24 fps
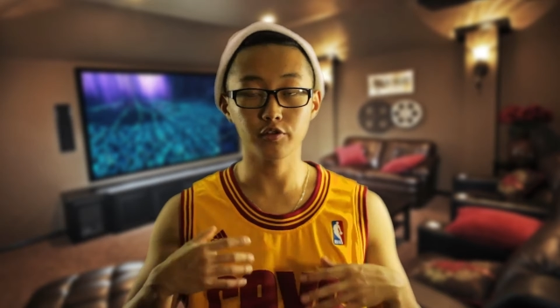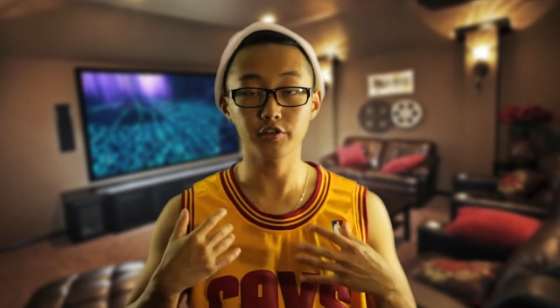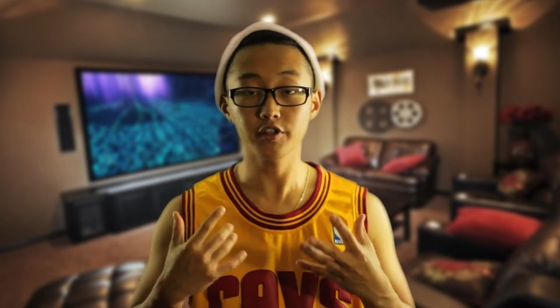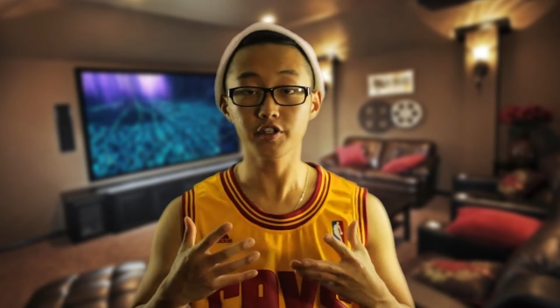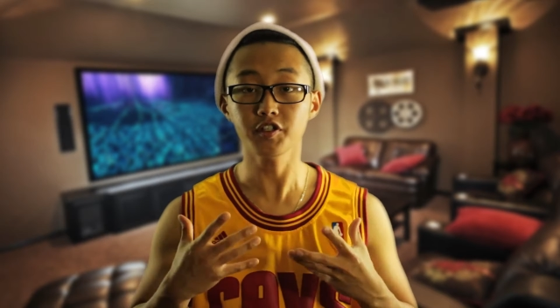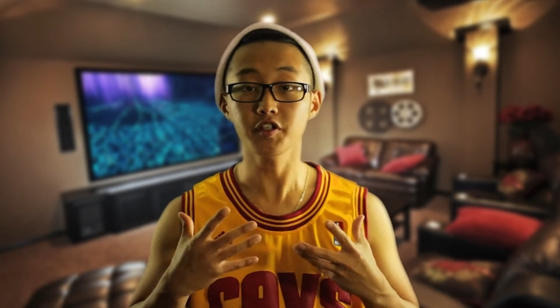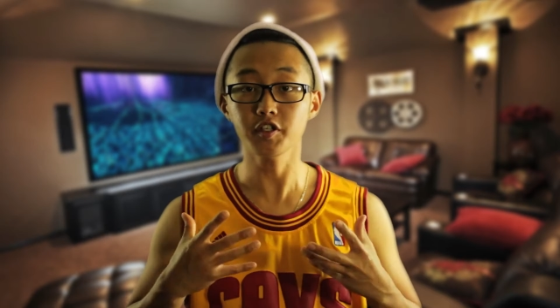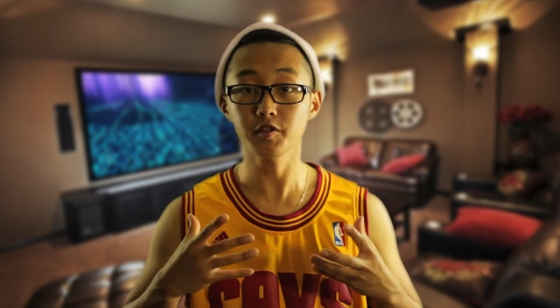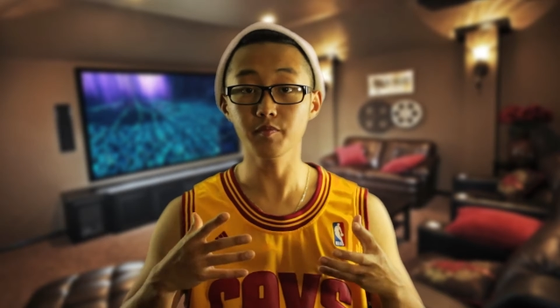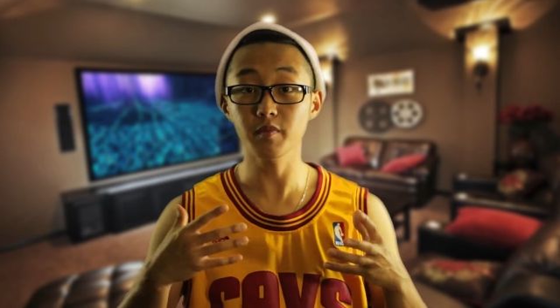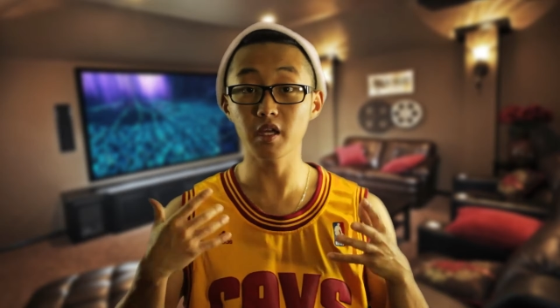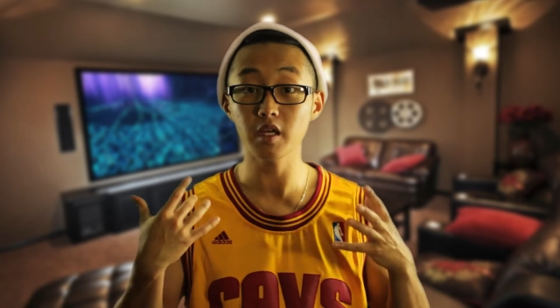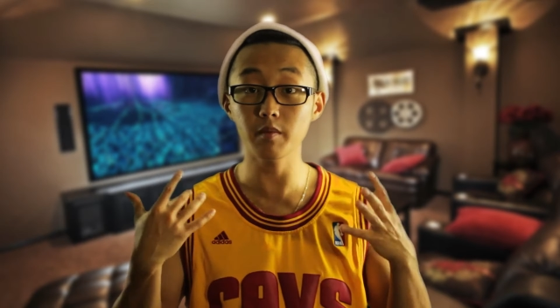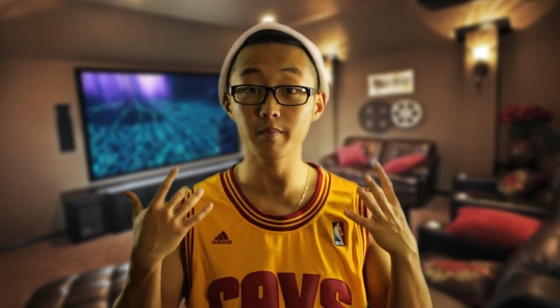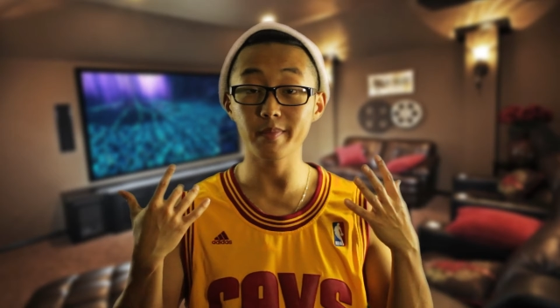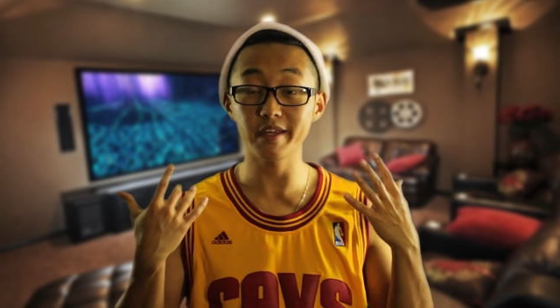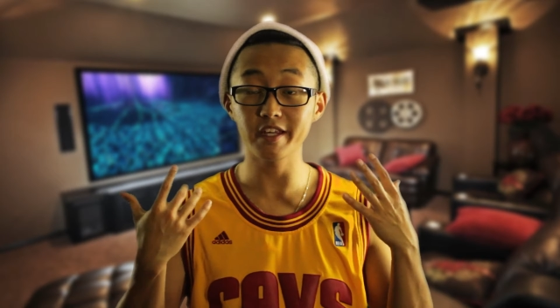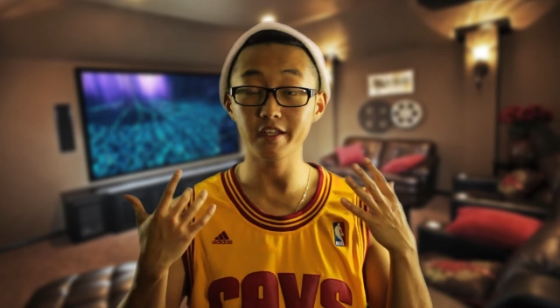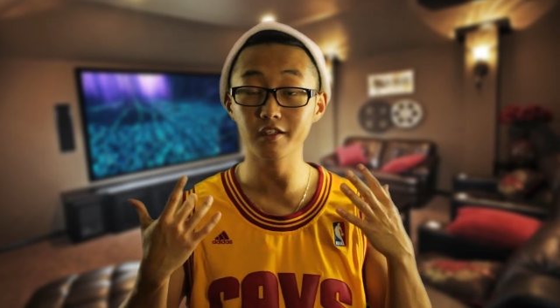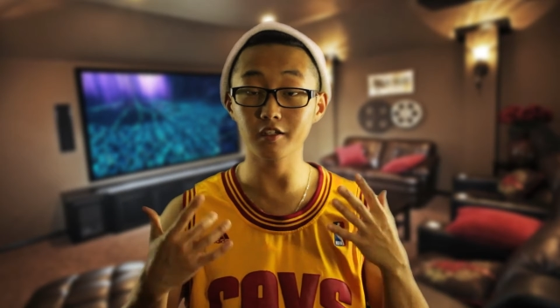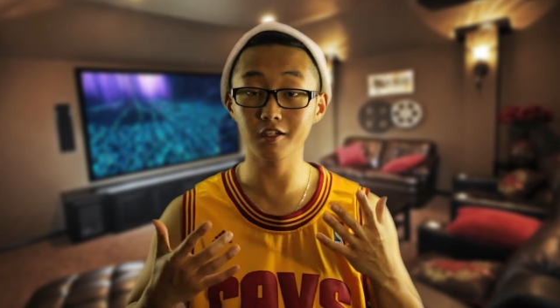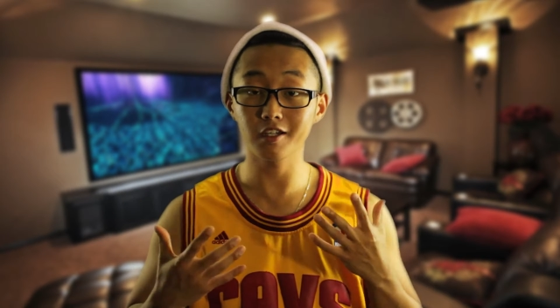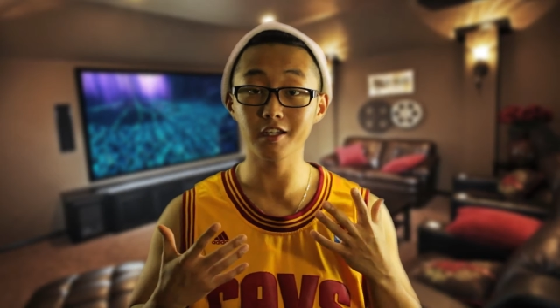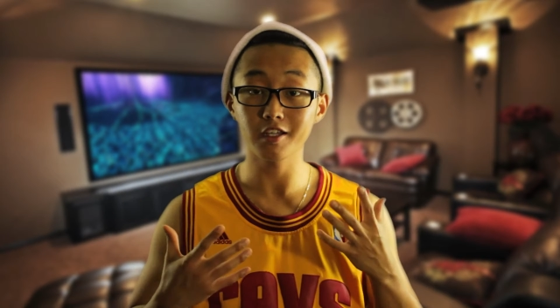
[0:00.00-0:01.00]
So this is me
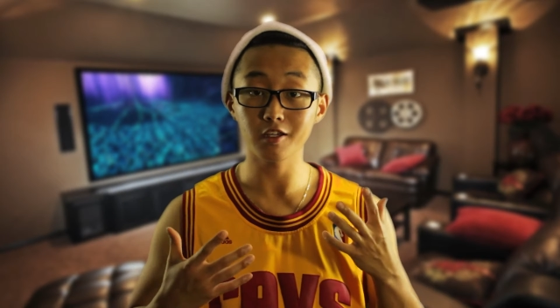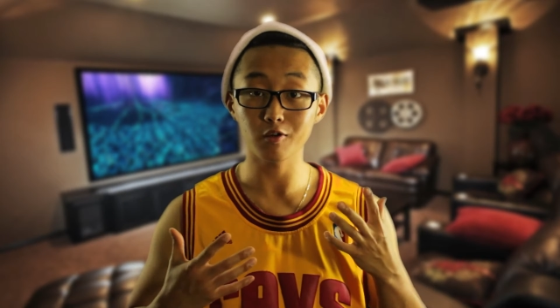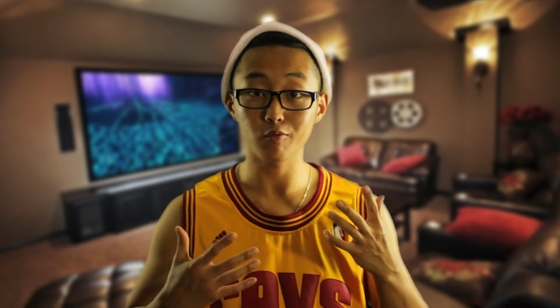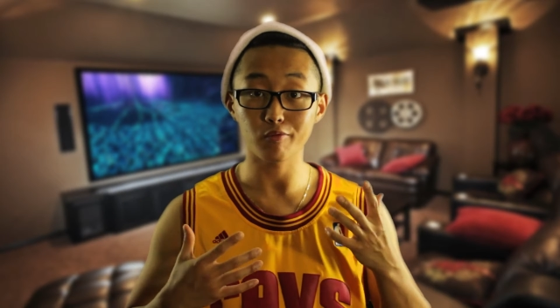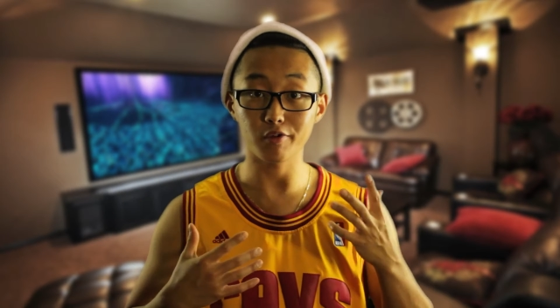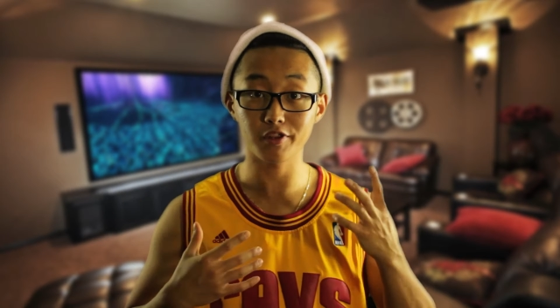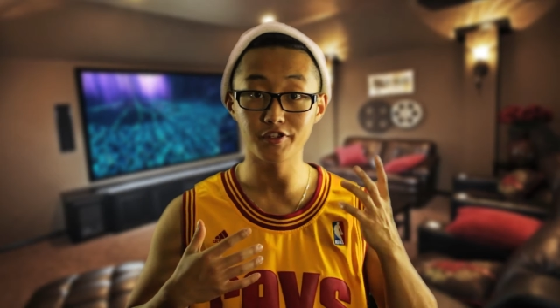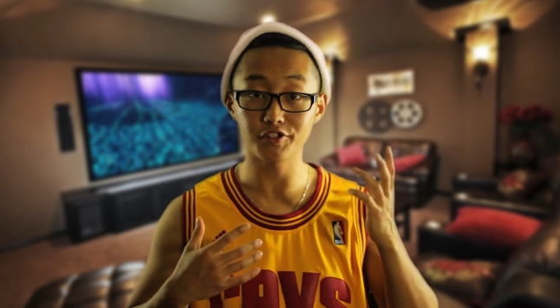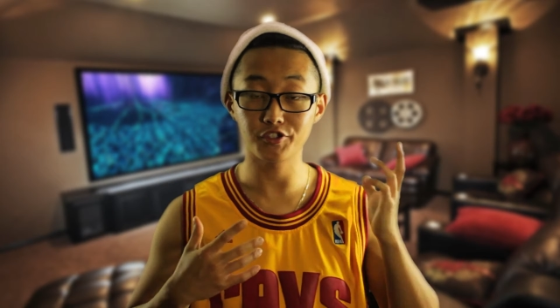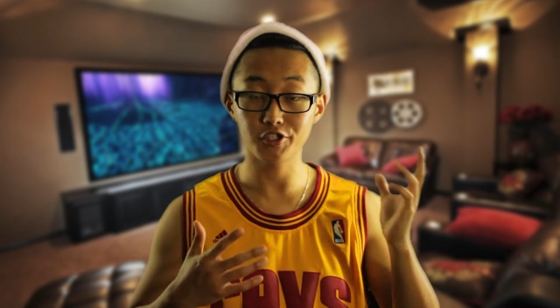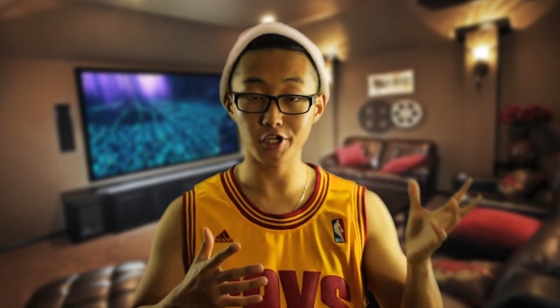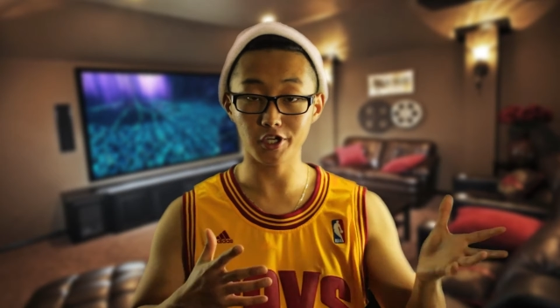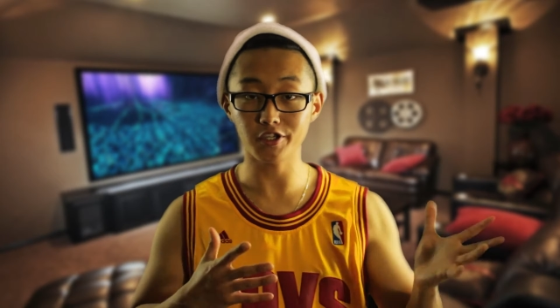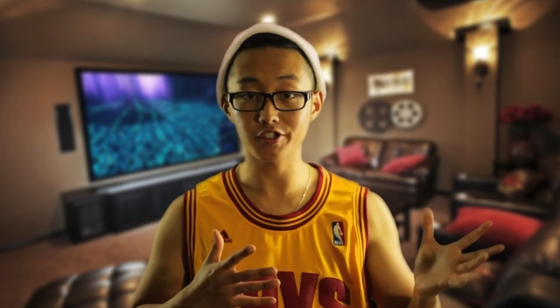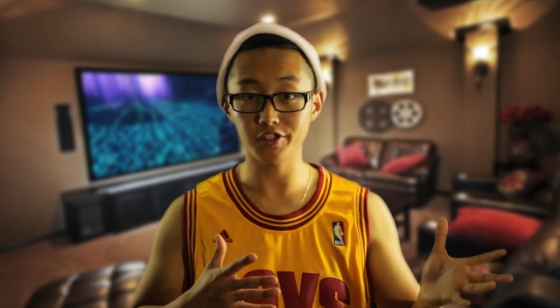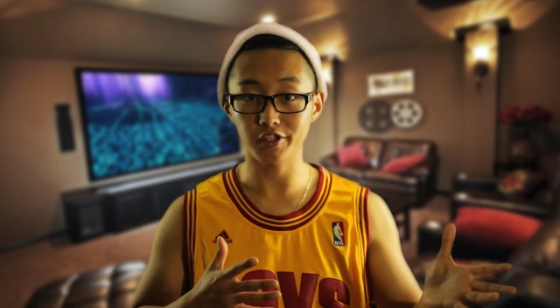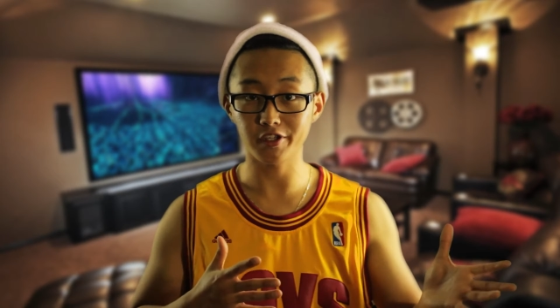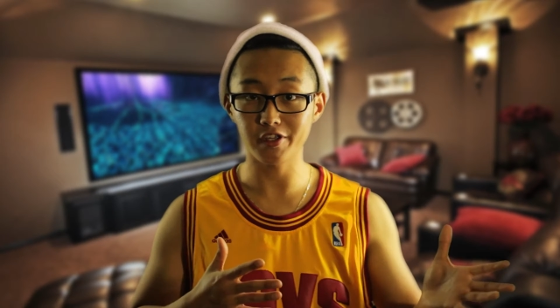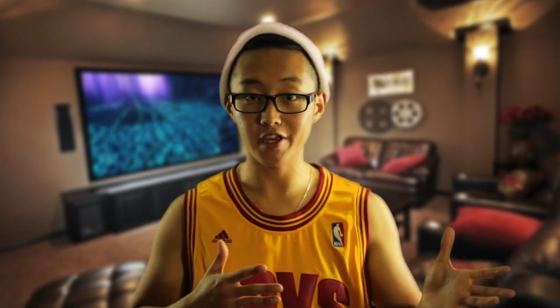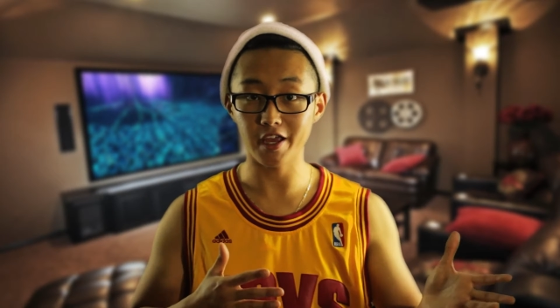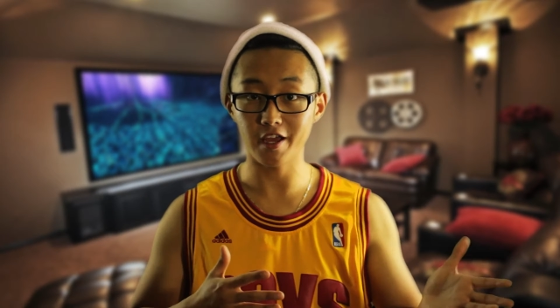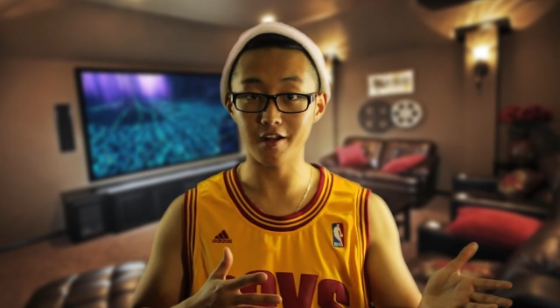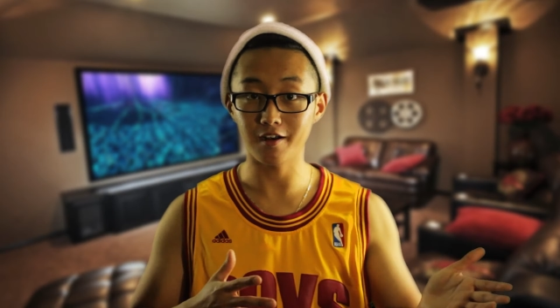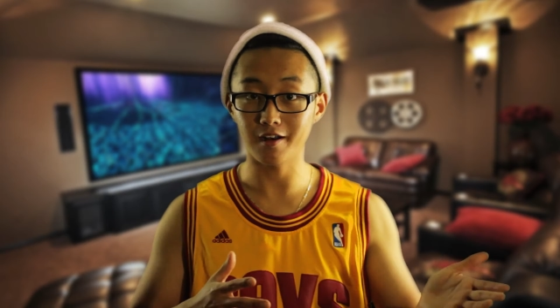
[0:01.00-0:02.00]
being lit with just
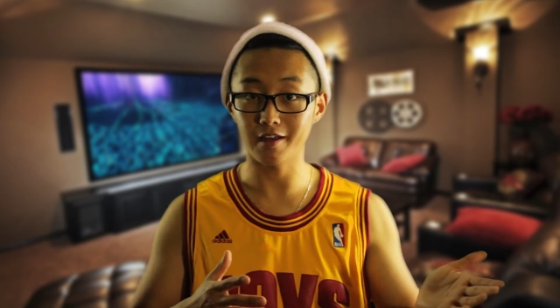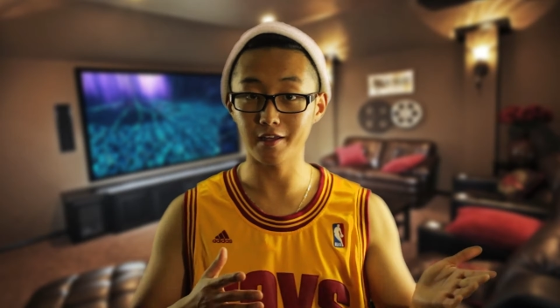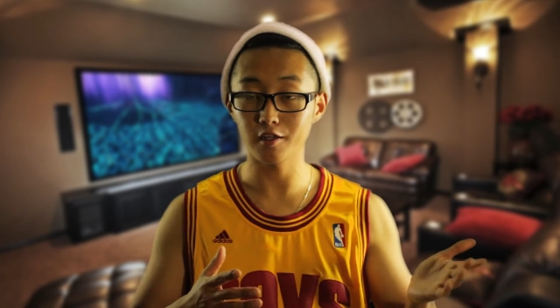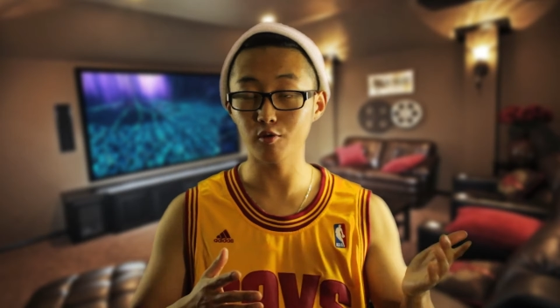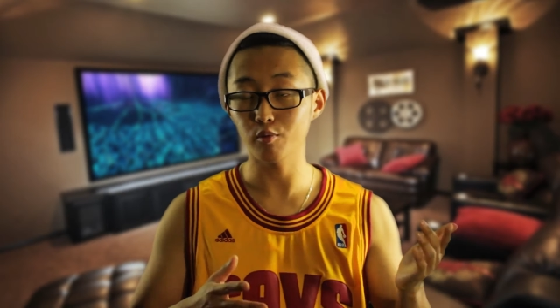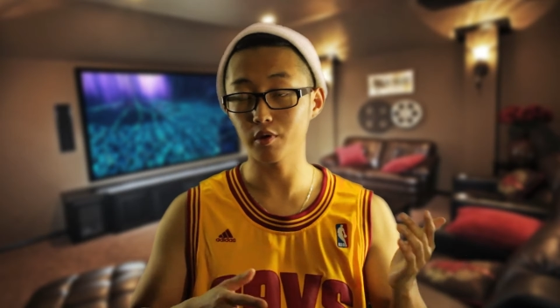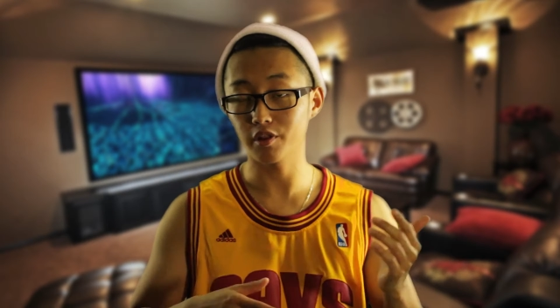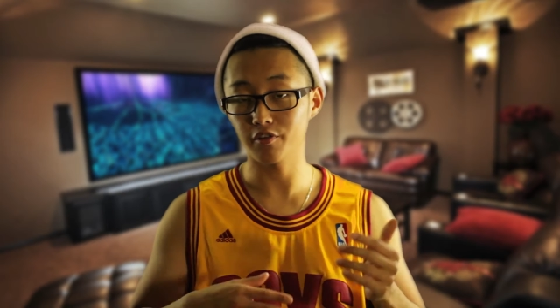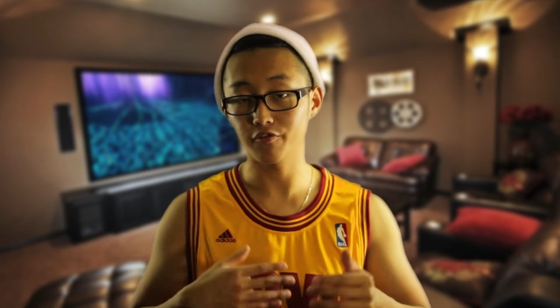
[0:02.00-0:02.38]
the can light